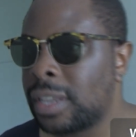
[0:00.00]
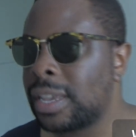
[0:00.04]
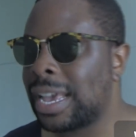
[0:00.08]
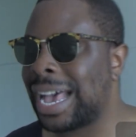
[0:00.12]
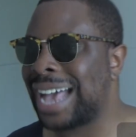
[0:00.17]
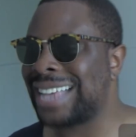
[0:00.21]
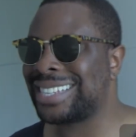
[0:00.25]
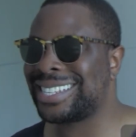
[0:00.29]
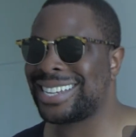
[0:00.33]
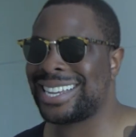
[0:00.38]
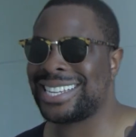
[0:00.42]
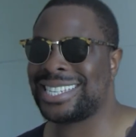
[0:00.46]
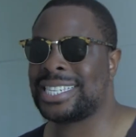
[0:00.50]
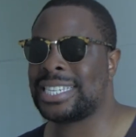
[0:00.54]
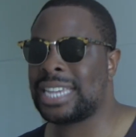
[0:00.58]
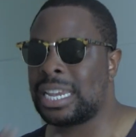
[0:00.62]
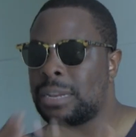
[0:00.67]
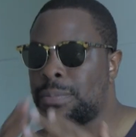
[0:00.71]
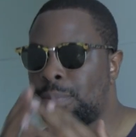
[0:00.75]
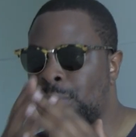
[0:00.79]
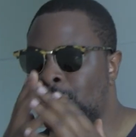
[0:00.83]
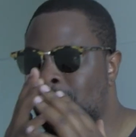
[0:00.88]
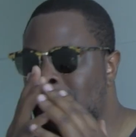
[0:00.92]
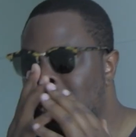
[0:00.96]
As I
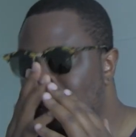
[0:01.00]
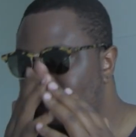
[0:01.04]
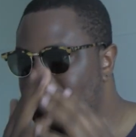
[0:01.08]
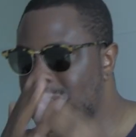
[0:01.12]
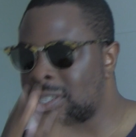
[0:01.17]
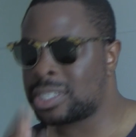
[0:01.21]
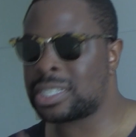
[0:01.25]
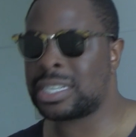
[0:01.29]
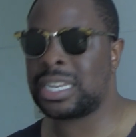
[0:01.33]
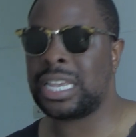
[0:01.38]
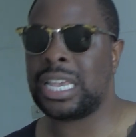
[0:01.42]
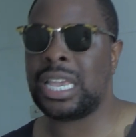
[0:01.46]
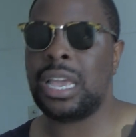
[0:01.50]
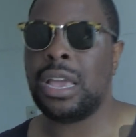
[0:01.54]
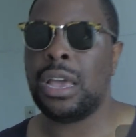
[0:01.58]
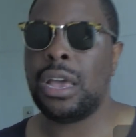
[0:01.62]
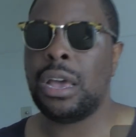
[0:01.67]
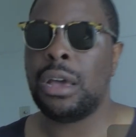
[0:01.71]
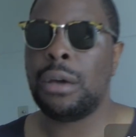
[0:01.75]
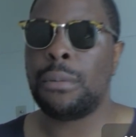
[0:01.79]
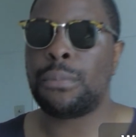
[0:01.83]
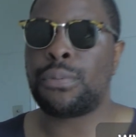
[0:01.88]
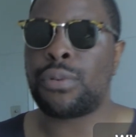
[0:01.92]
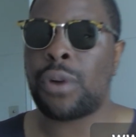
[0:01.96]
said previously,
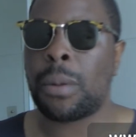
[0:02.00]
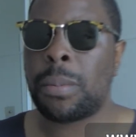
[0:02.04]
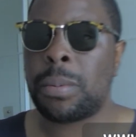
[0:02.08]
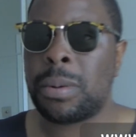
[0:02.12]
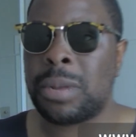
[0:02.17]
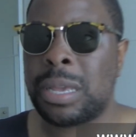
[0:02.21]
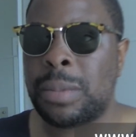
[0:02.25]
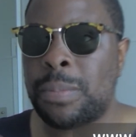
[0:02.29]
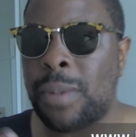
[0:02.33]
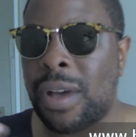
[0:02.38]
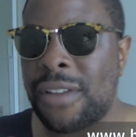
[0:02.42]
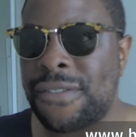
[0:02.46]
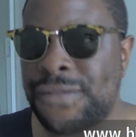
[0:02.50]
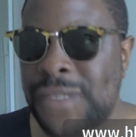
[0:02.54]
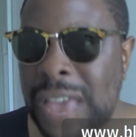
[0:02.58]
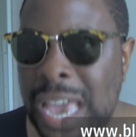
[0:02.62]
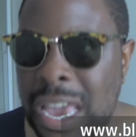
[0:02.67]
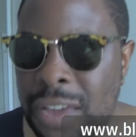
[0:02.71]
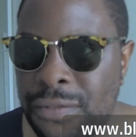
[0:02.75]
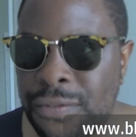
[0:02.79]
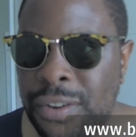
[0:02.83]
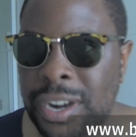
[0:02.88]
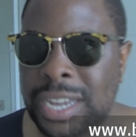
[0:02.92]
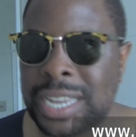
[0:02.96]
probably my
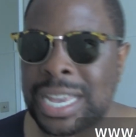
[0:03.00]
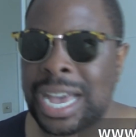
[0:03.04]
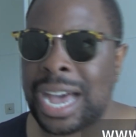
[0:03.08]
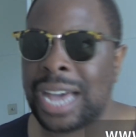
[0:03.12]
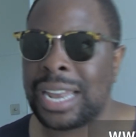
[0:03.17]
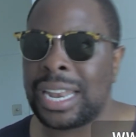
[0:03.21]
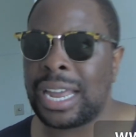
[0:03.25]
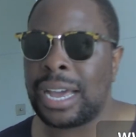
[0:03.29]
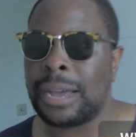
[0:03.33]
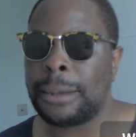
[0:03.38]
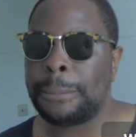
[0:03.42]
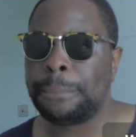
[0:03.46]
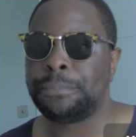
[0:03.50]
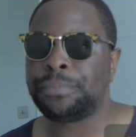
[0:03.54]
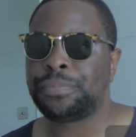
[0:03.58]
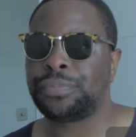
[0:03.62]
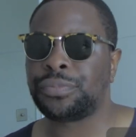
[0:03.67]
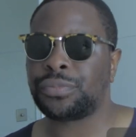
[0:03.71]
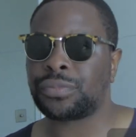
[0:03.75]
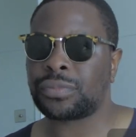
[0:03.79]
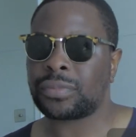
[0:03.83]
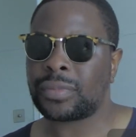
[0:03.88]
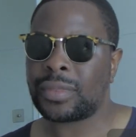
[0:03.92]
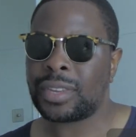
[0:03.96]
favourite colour.
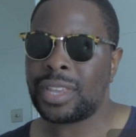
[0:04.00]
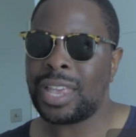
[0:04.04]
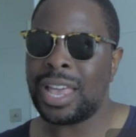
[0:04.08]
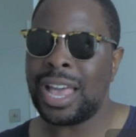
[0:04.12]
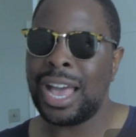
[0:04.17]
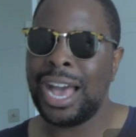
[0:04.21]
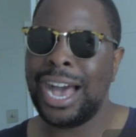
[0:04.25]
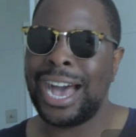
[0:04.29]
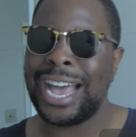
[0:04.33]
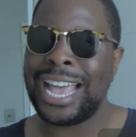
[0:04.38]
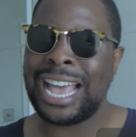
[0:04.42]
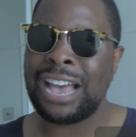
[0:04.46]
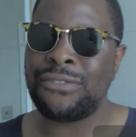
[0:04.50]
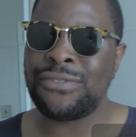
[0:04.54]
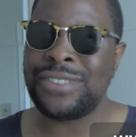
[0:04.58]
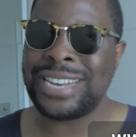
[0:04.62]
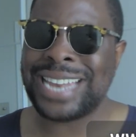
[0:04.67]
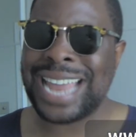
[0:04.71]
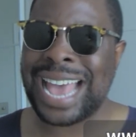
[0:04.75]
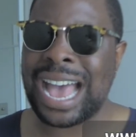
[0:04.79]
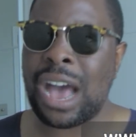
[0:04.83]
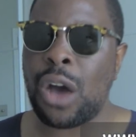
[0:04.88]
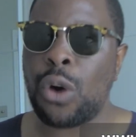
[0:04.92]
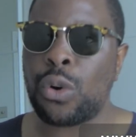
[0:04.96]
I have
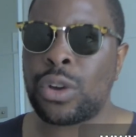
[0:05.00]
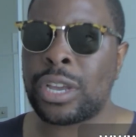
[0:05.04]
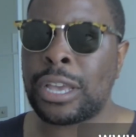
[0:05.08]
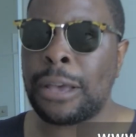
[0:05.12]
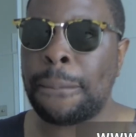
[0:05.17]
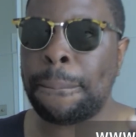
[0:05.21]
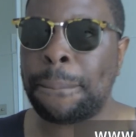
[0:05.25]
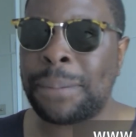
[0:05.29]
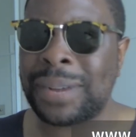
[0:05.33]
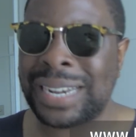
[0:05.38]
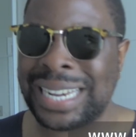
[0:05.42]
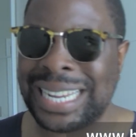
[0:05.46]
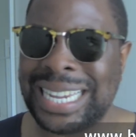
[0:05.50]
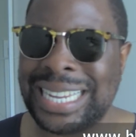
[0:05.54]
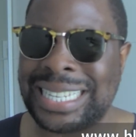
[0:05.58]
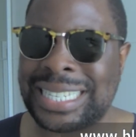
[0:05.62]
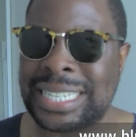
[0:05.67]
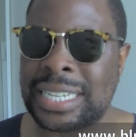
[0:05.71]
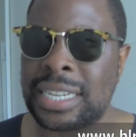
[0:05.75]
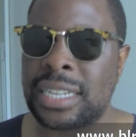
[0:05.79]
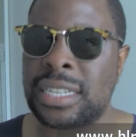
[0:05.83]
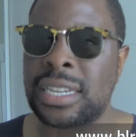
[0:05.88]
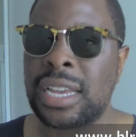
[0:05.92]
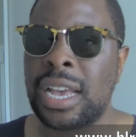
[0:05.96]
now
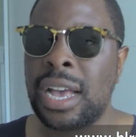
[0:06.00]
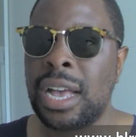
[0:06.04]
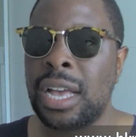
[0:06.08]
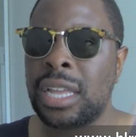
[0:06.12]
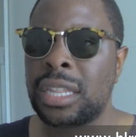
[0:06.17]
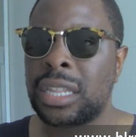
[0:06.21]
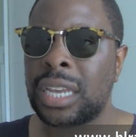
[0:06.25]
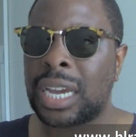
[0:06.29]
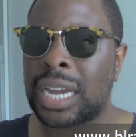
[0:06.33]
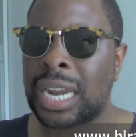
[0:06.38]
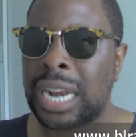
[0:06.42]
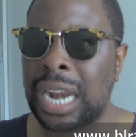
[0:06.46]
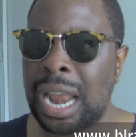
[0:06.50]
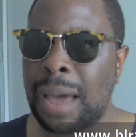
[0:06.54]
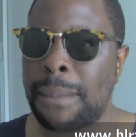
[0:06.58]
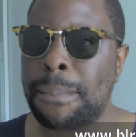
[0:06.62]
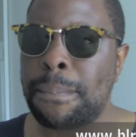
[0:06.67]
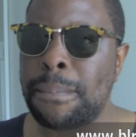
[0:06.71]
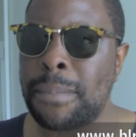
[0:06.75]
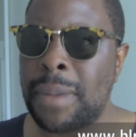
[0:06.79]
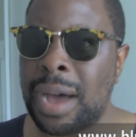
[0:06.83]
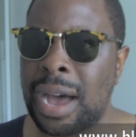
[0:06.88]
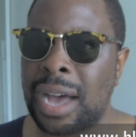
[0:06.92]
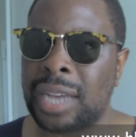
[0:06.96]
completed the
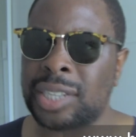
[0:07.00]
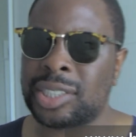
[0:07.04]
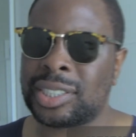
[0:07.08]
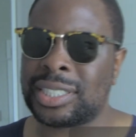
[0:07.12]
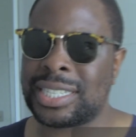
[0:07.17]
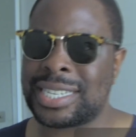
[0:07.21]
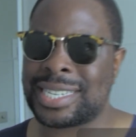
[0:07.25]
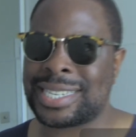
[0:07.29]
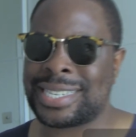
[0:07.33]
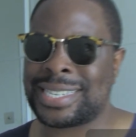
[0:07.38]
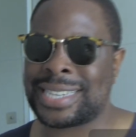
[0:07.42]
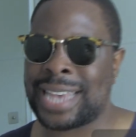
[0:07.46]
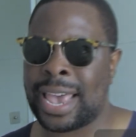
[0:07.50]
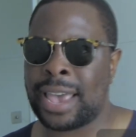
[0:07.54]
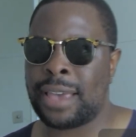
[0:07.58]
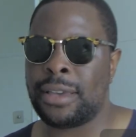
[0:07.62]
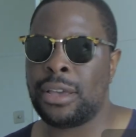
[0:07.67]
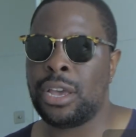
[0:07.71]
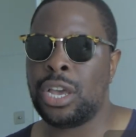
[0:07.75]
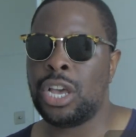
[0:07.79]
Clubmaster set.